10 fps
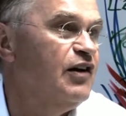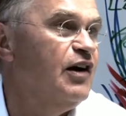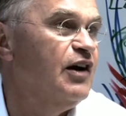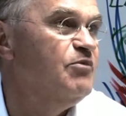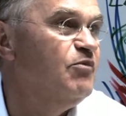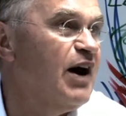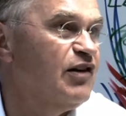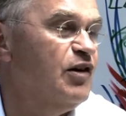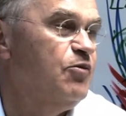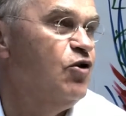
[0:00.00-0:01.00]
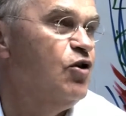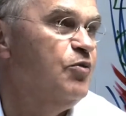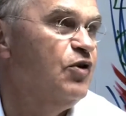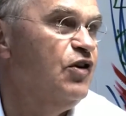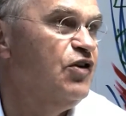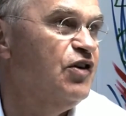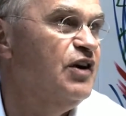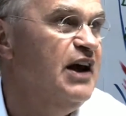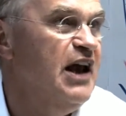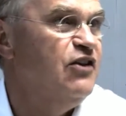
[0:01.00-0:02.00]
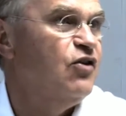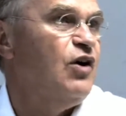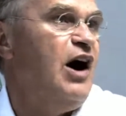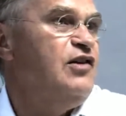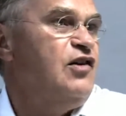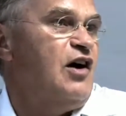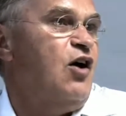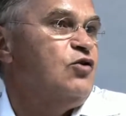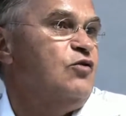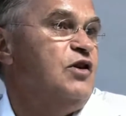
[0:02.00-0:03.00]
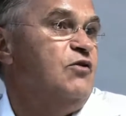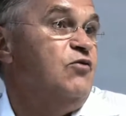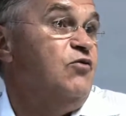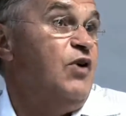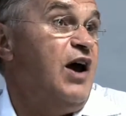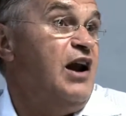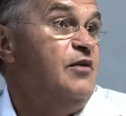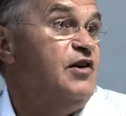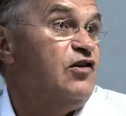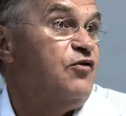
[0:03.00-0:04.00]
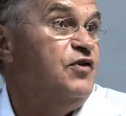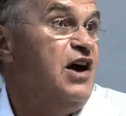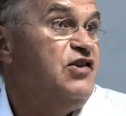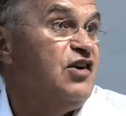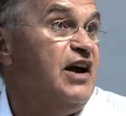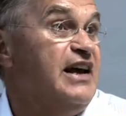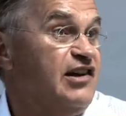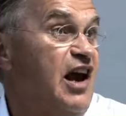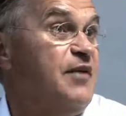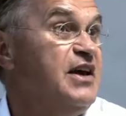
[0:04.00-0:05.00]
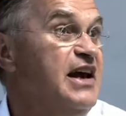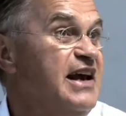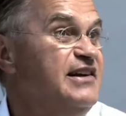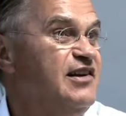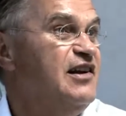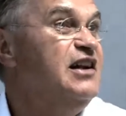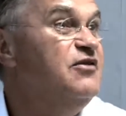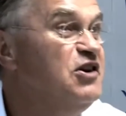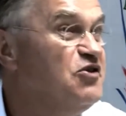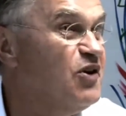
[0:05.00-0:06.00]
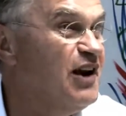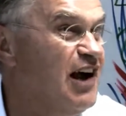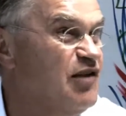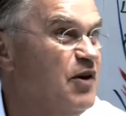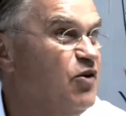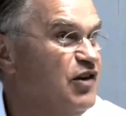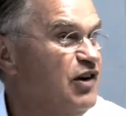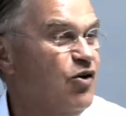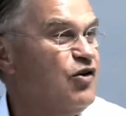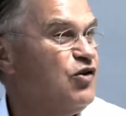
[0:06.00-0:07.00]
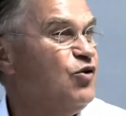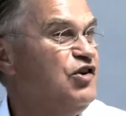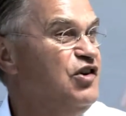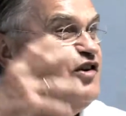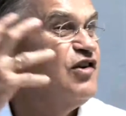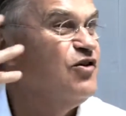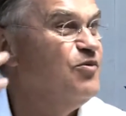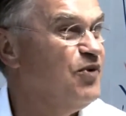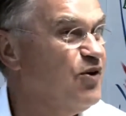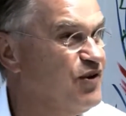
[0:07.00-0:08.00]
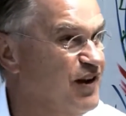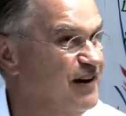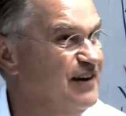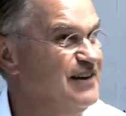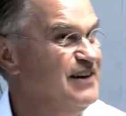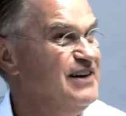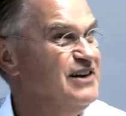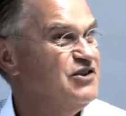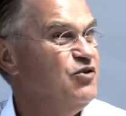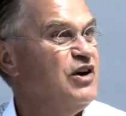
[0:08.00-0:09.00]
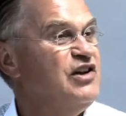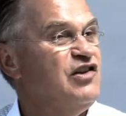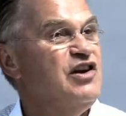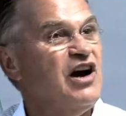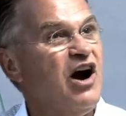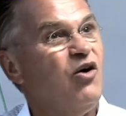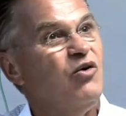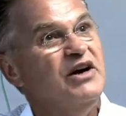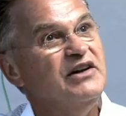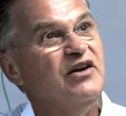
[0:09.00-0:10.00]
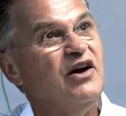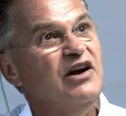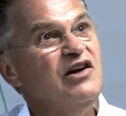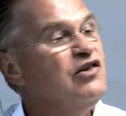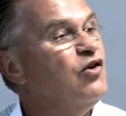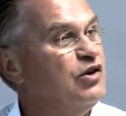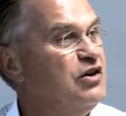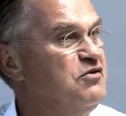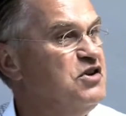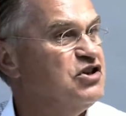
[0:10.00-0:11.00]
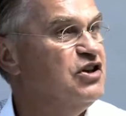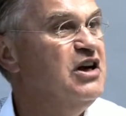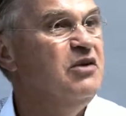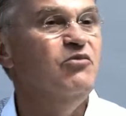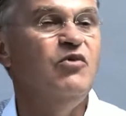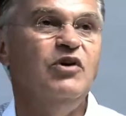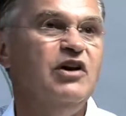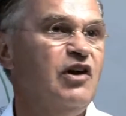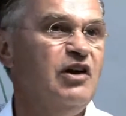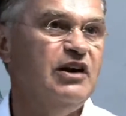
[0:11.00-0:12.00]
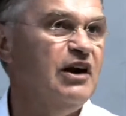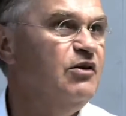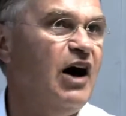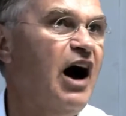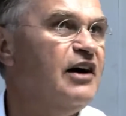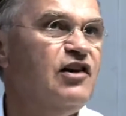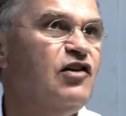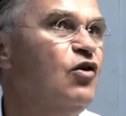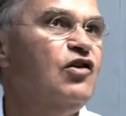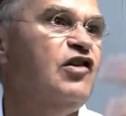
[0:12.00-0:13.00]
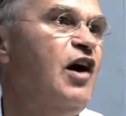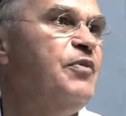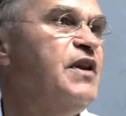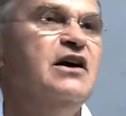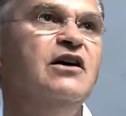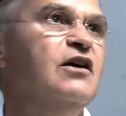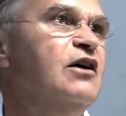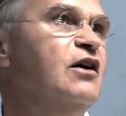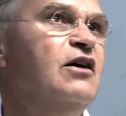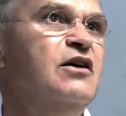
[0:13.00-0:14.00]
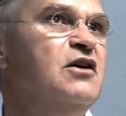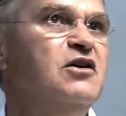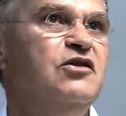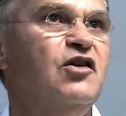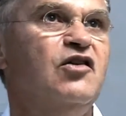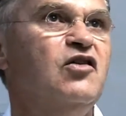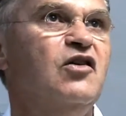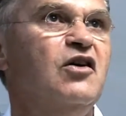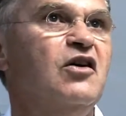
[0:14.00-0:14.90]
as a masterful composition, it arises out of the elements of nature, except it is individualized because it goes through genius composer. So you can see how there is no division. The art is not something just